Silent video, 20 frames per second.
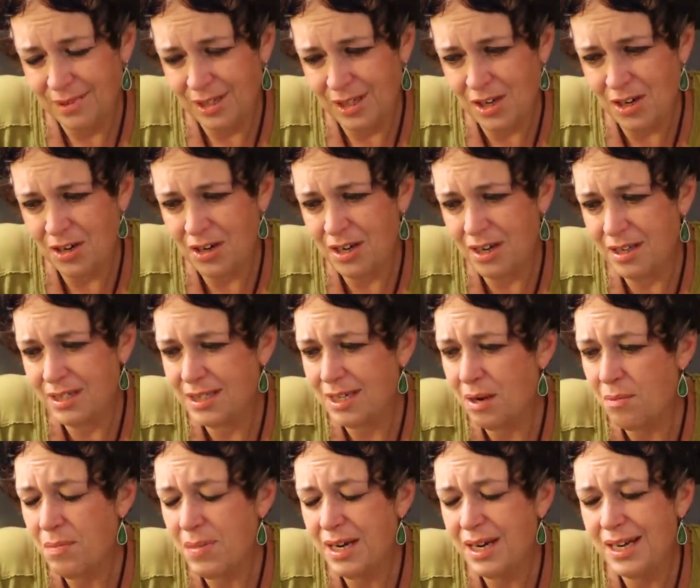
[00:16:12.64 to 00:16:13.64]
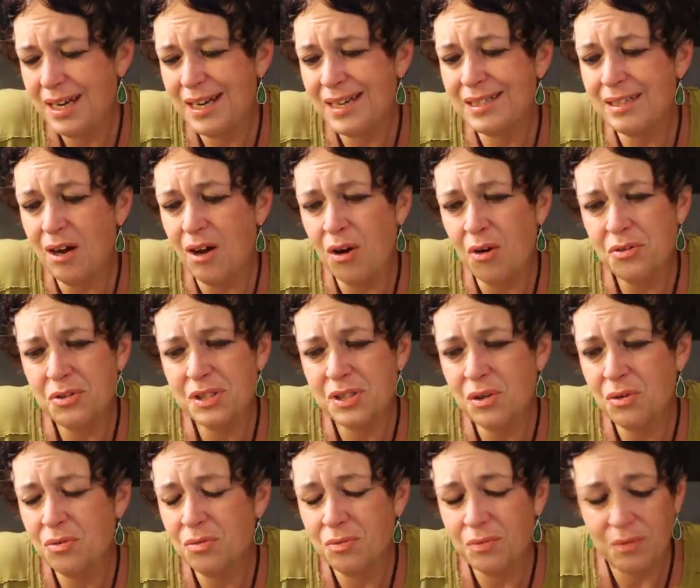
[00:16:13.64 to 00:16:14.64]
You're, somebody is
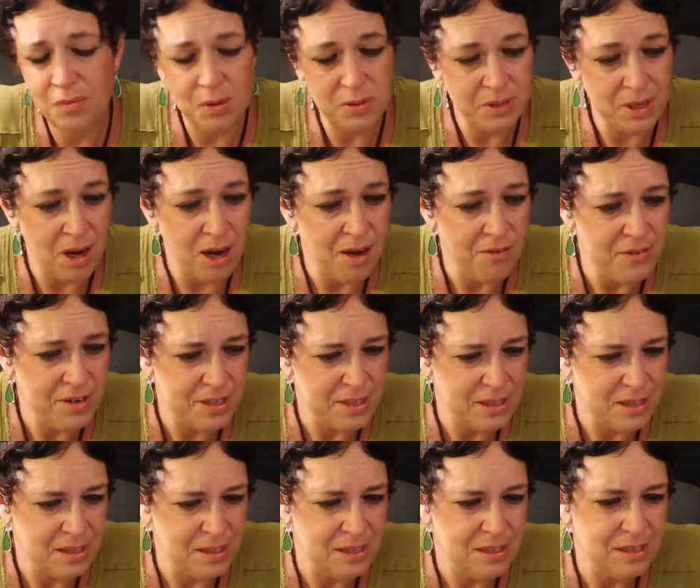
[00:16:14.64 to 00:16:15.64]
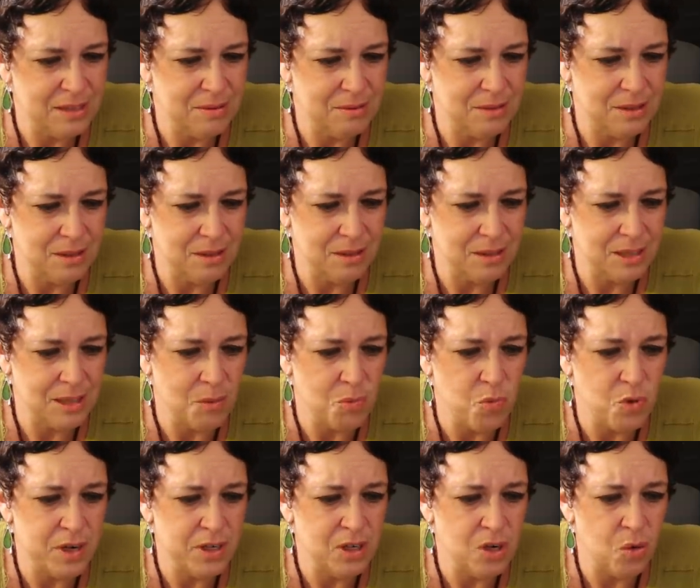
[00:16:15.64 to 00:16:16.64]
also obviously
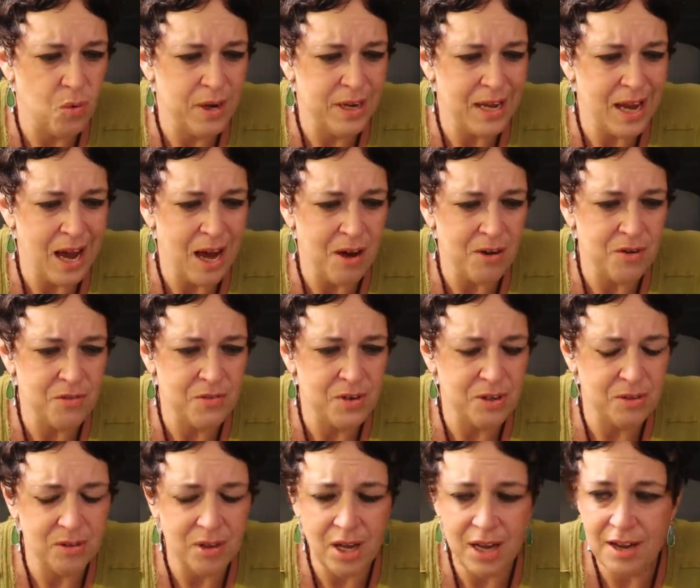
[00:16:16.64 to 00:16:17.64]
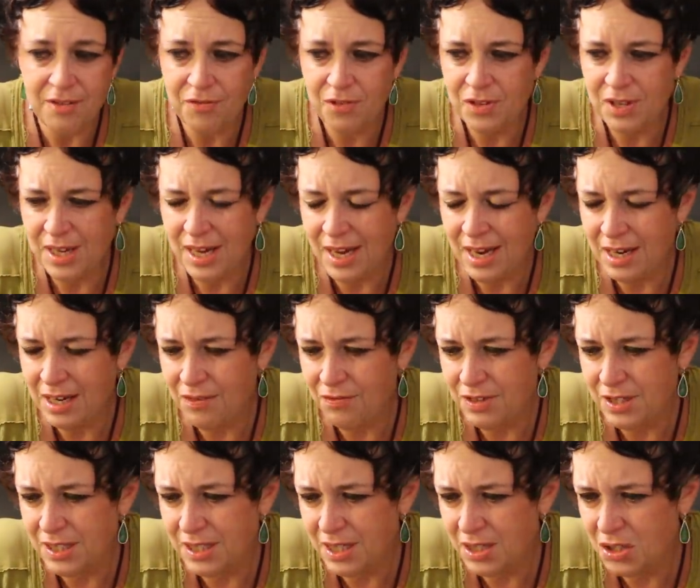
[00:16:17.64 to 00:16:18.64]
someone going out of your life or the end of
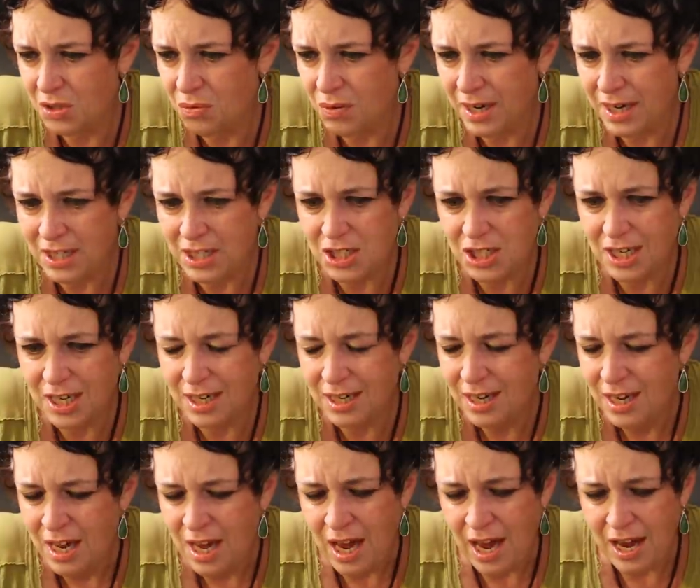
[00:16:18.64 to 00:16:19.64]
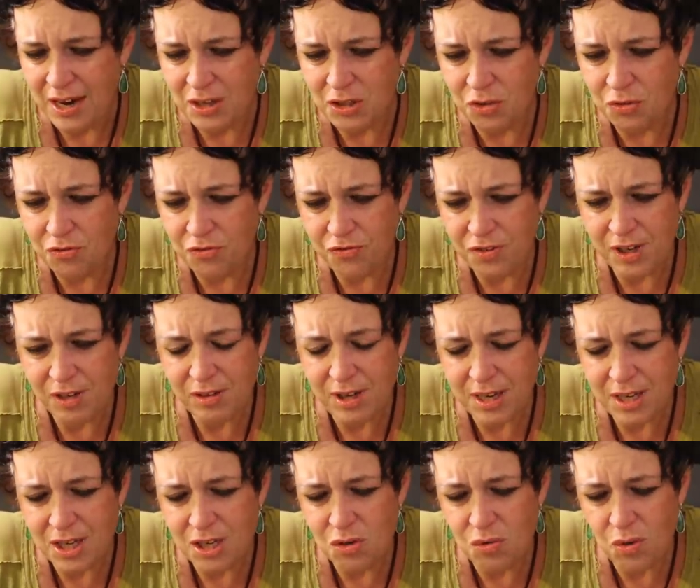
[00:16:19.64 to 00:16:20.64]
a situation, I do feel
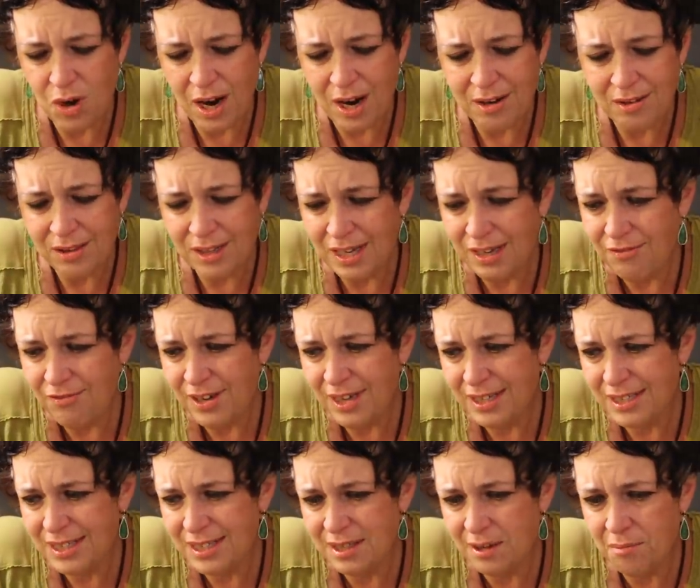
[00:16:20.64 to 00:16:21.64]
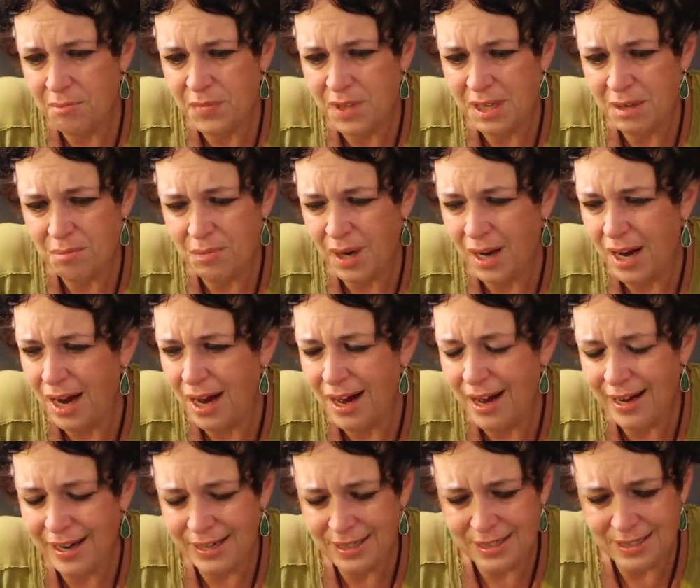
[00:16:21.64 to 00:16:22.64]
like you are leaving something
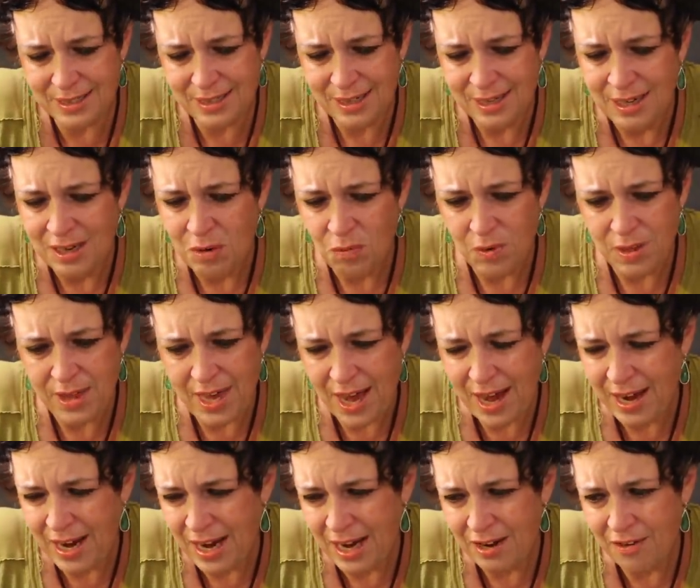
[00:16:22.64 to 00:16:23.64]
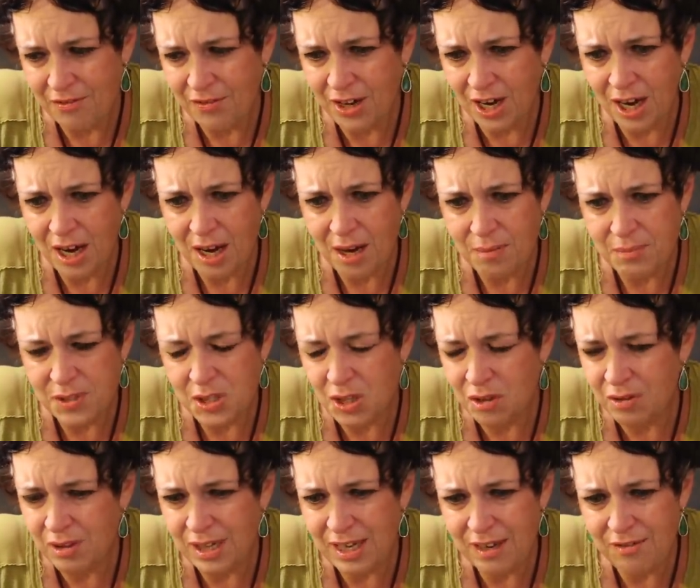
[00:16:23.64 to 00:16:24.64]
behind with that Eight of Cups.
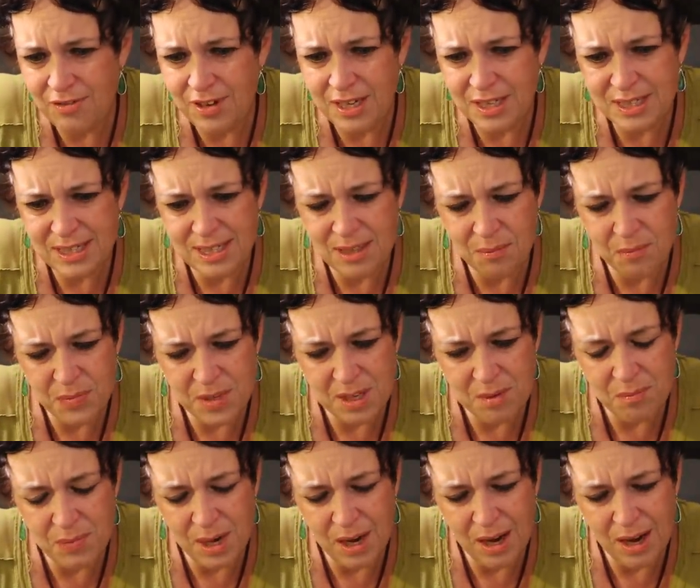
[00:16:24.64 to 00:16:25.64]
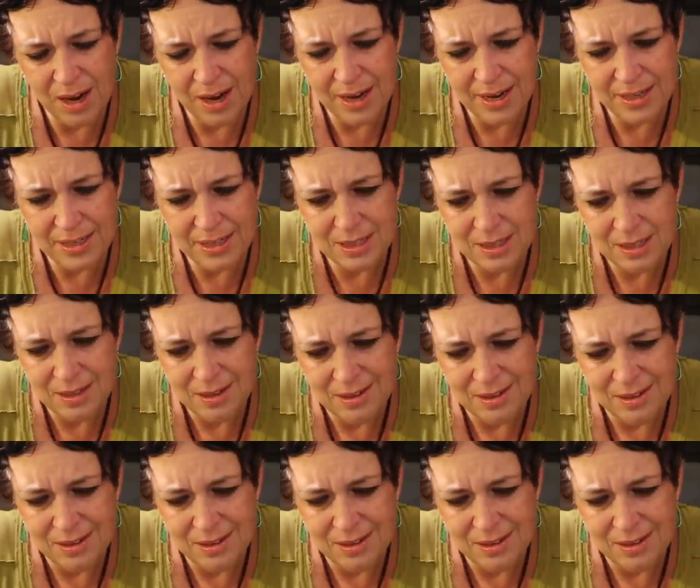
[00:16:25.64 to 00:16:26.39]
You're leaving something behind.